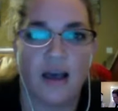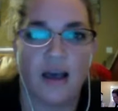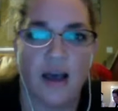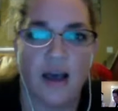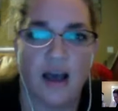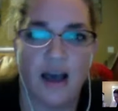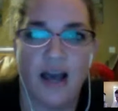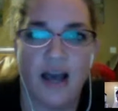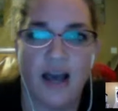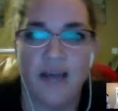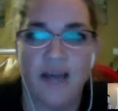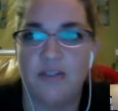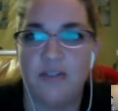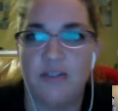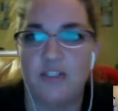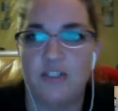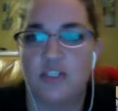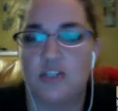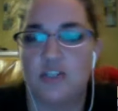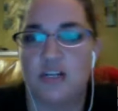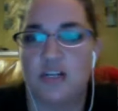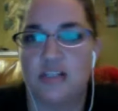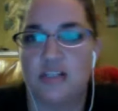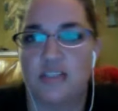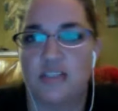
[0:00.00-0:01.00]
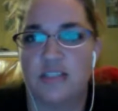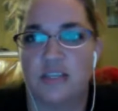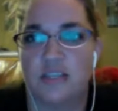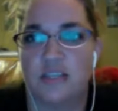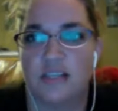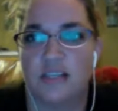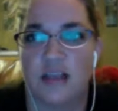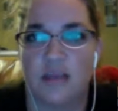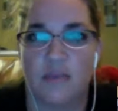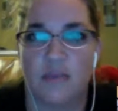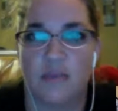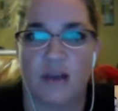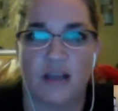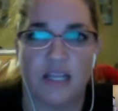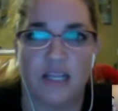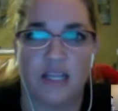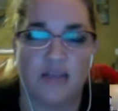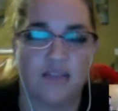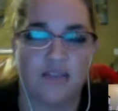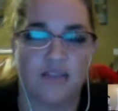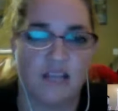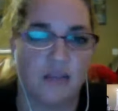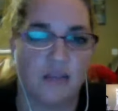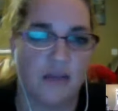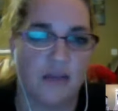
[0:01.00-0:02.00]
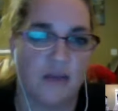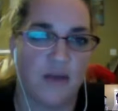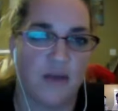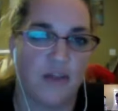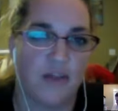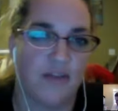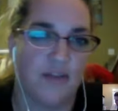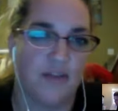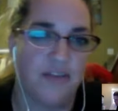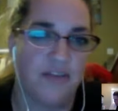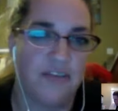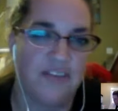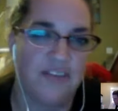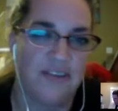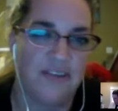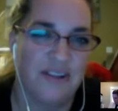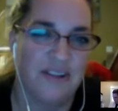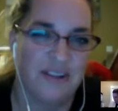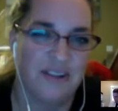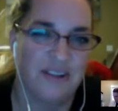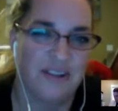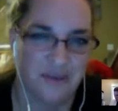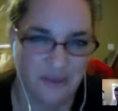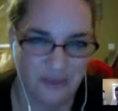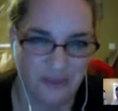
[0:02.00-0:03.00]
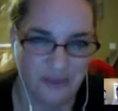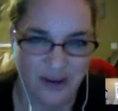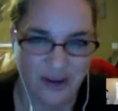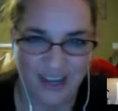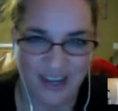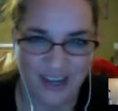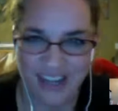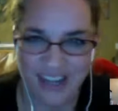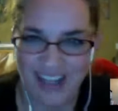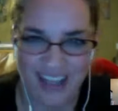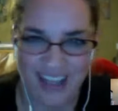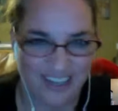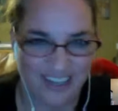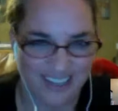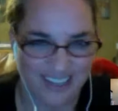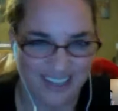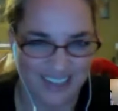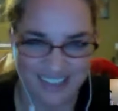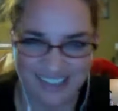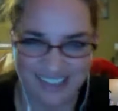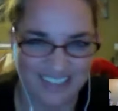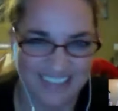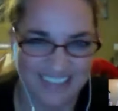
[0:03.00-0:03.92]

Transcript: I'm just stressed that I'm not gonna have time. I'd rather work ahead a little.